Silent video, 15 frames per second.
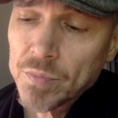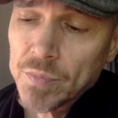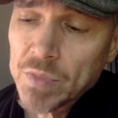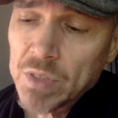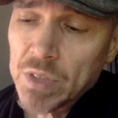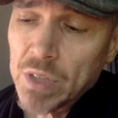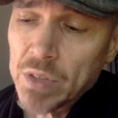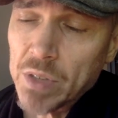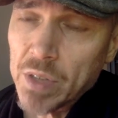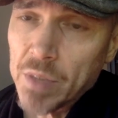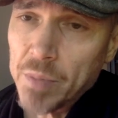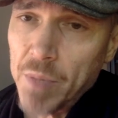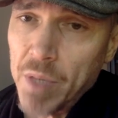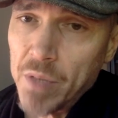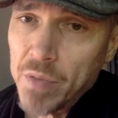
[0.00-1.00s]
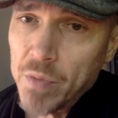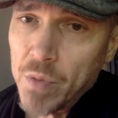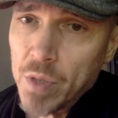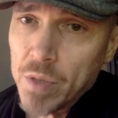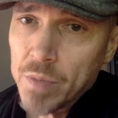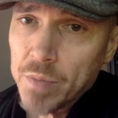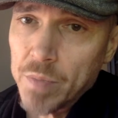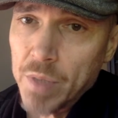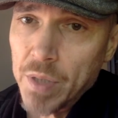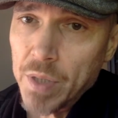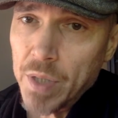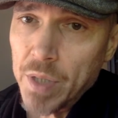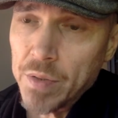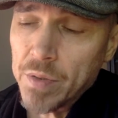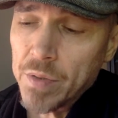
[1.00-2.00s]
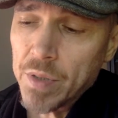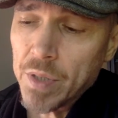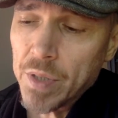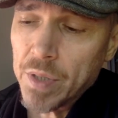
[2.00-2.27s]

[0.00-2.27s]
Sounds like a metaphor, and